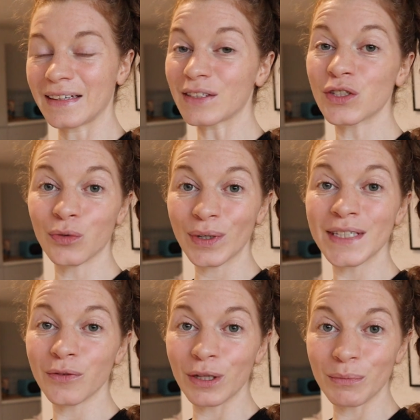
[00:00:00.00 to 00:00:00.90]
and it's
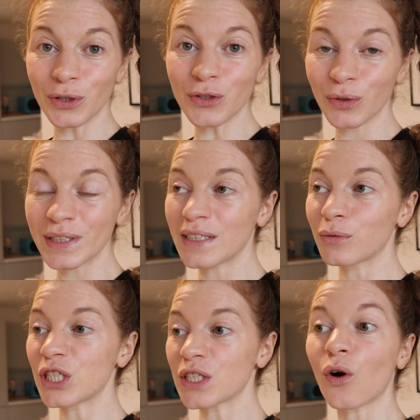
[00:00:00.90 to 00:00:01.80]
21 minute 20,
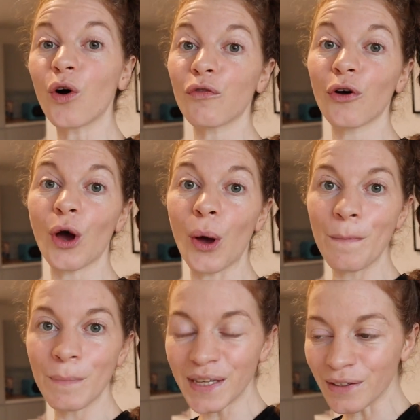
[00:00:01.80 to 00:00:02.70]
which is over a
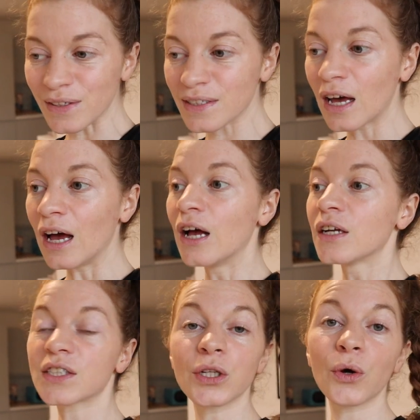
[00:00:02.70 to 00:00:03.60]
minute
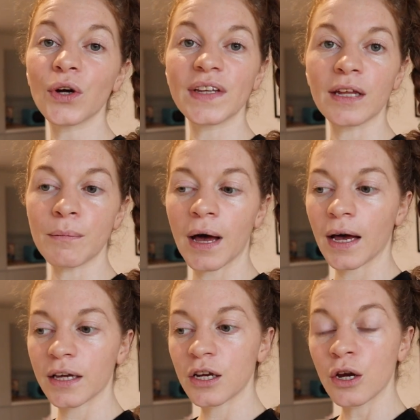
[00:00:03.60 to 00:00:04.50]
slower than
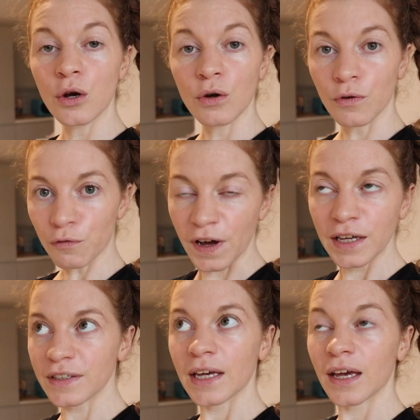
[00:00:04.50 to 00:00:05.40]
my
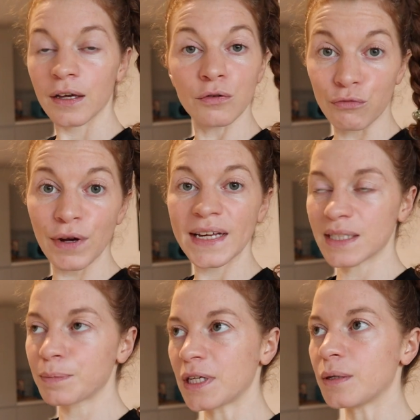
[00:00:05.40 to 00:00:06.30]
5k
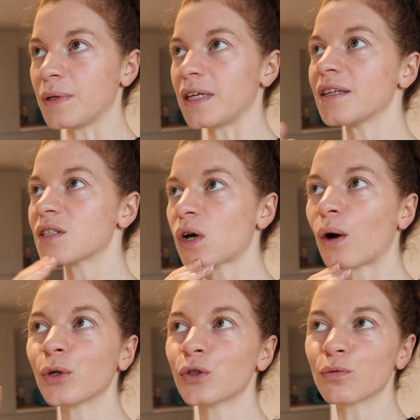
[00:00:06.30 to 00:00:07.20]
race PB. So I
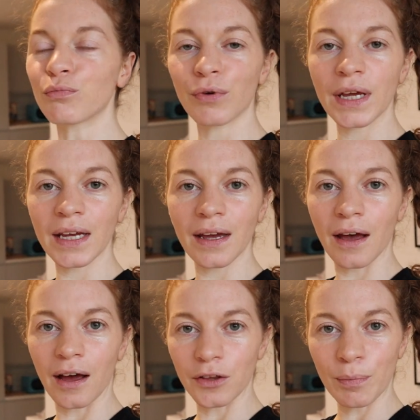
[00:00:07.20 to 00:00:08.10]
want to bring
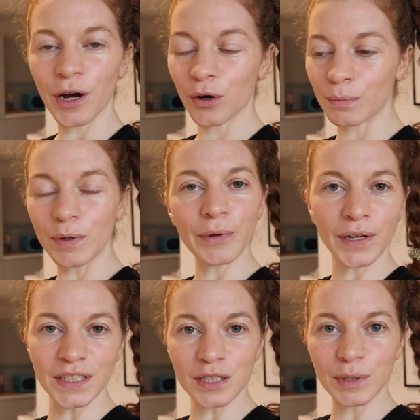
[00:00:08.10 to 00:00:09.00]
uh, the parkrun PB
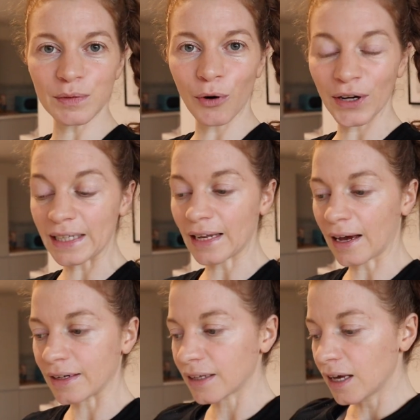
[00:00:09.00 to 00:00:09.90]
a little bit more in
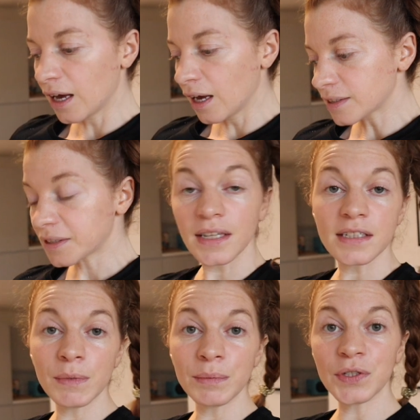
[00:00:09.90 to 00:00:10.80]
line. So
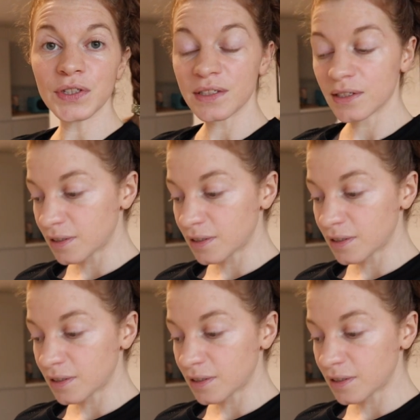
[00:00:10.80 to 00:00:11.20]
yes, maybe today's the